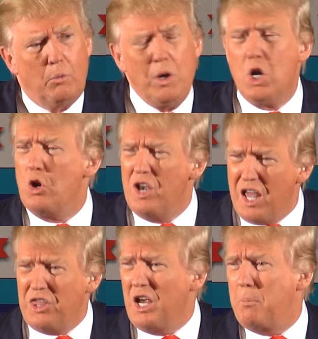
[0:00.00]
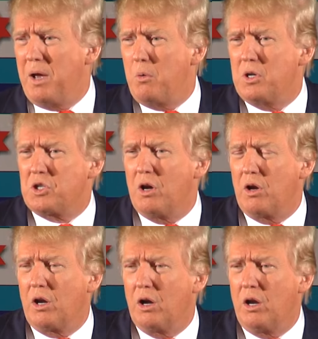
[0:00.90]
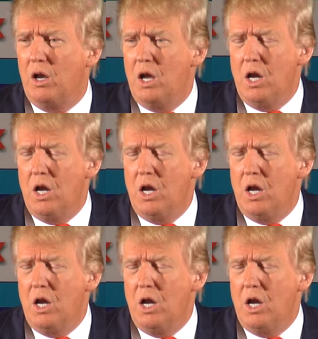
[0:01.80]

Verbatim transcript: We know nothing about what's going on.